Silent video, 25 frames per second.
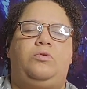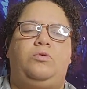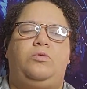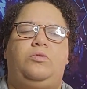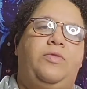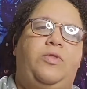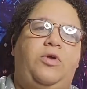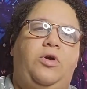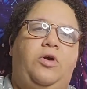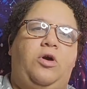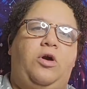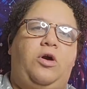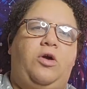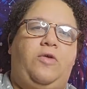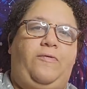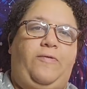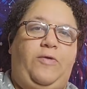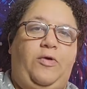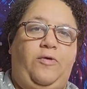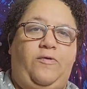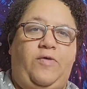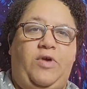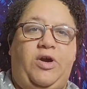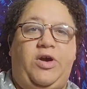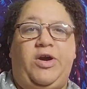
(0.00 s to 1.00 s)
There are a
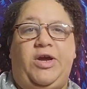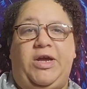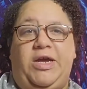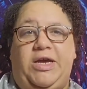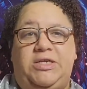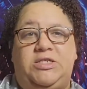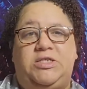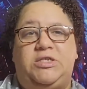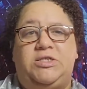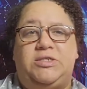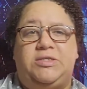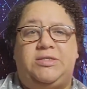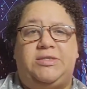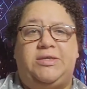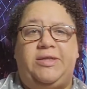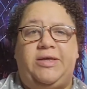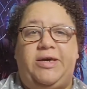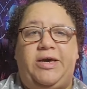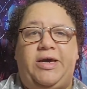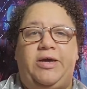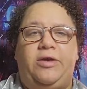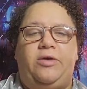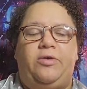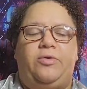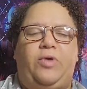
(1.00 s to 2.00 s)
few variations to
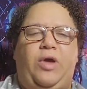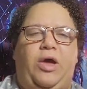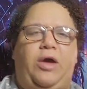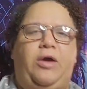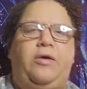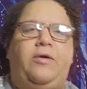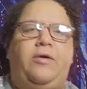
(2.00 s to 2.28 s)
that, okay?